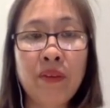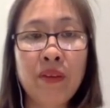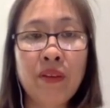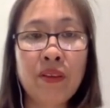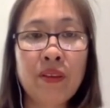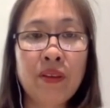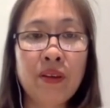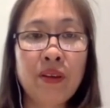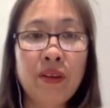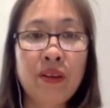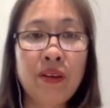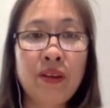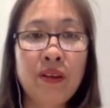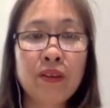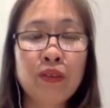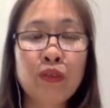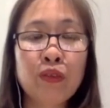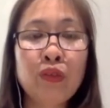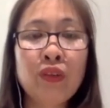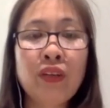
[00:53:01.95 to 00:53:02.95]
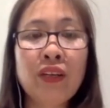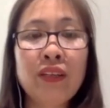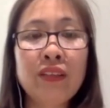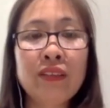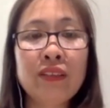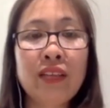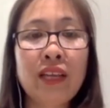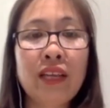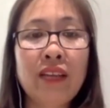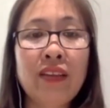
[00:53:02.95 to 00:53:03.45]
the
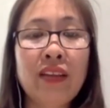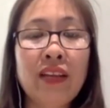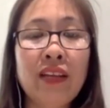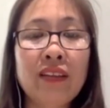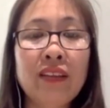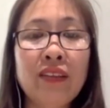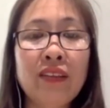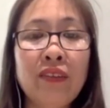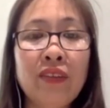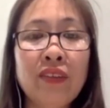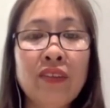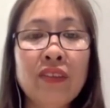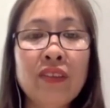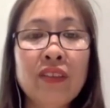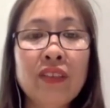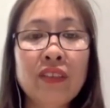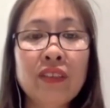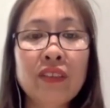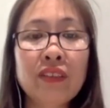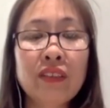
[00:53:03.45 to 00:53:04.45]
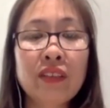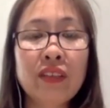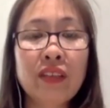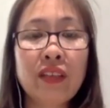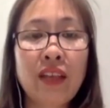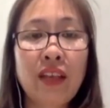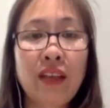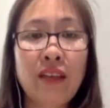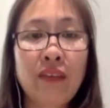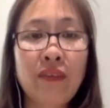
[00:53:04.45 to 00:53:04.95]
journalists and the activists
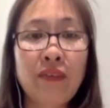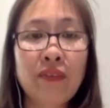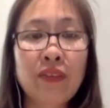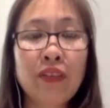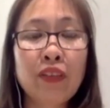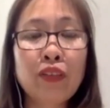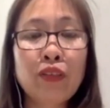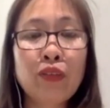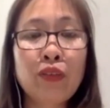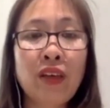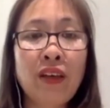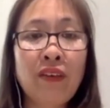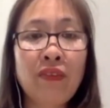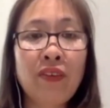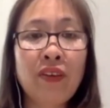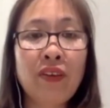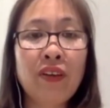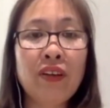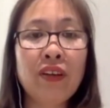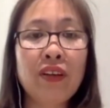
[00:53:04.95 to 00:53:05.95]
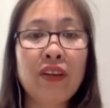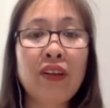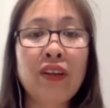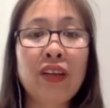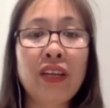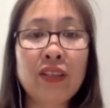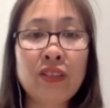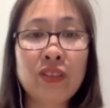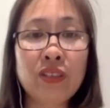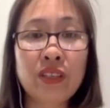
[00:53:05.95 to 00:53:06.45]
need to have a
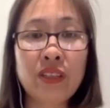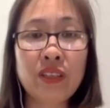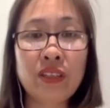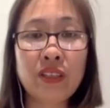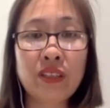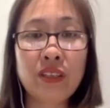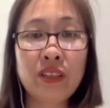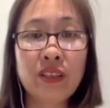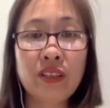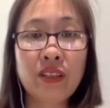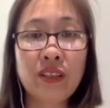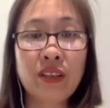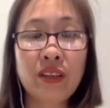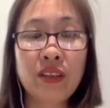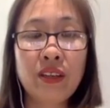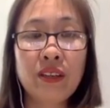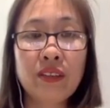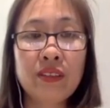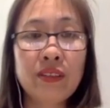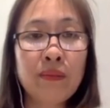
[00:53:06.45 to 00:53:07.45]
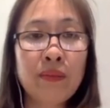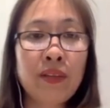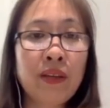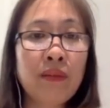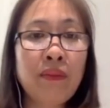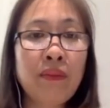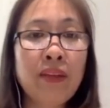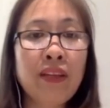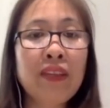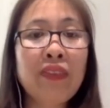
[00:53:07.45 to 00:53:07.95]
connection.
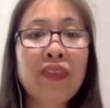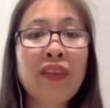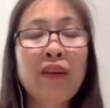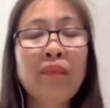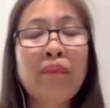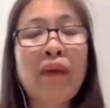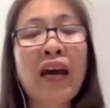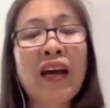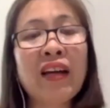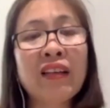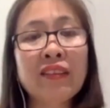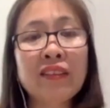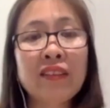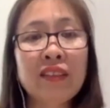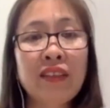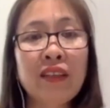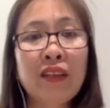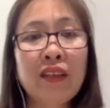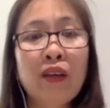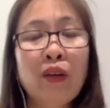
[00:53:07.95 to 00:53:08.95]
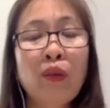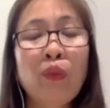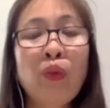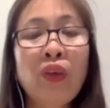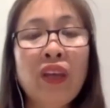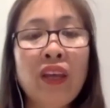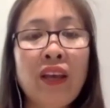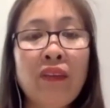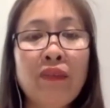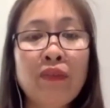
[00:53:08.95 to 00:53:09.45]
Sometimes in the past, we
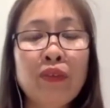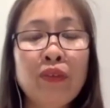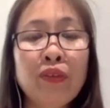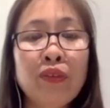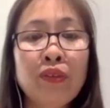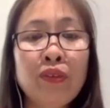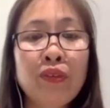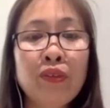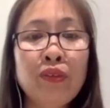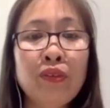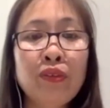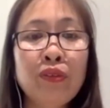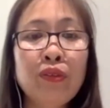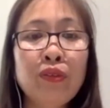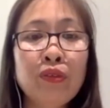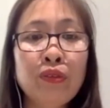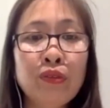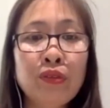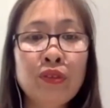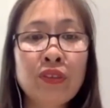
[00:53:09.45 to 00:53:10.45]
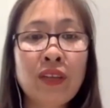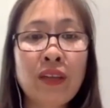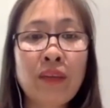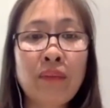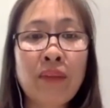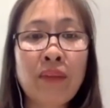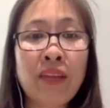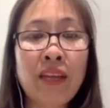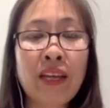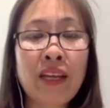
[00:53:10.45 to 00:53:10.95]
have to do same,
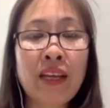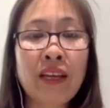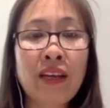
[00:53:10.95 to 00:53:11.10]
like